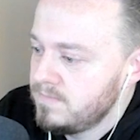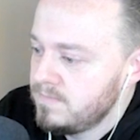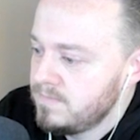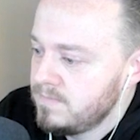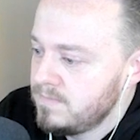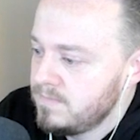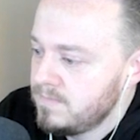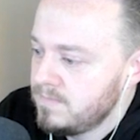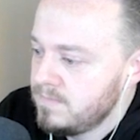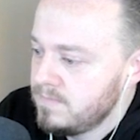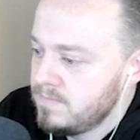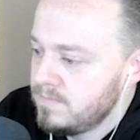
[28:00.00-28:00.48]

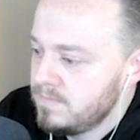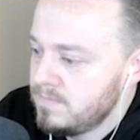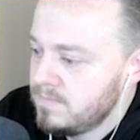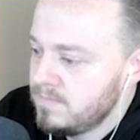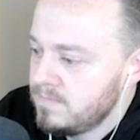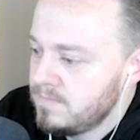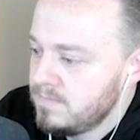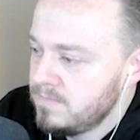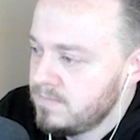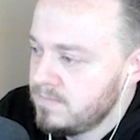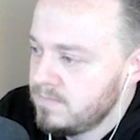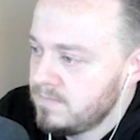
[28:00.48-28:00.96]

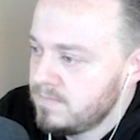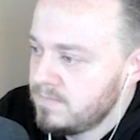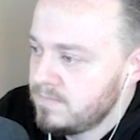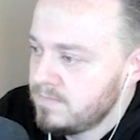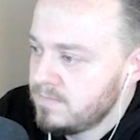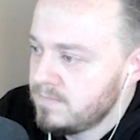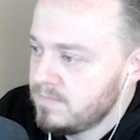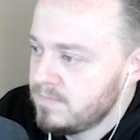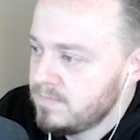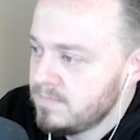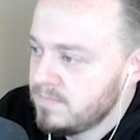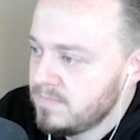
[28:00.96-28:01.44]

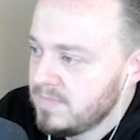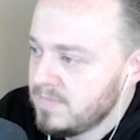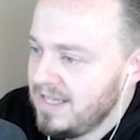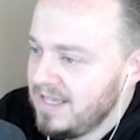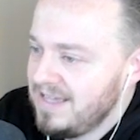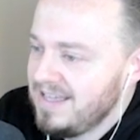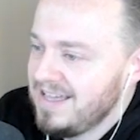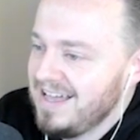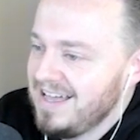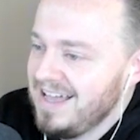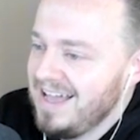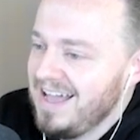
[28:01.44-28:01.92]

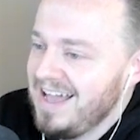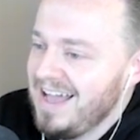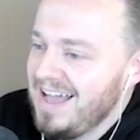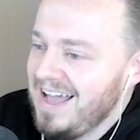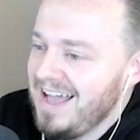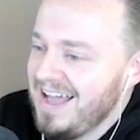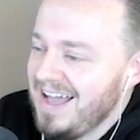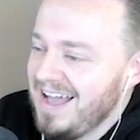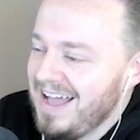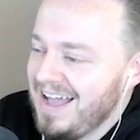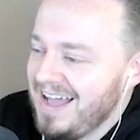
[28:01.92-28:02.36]
The person shown says nothing.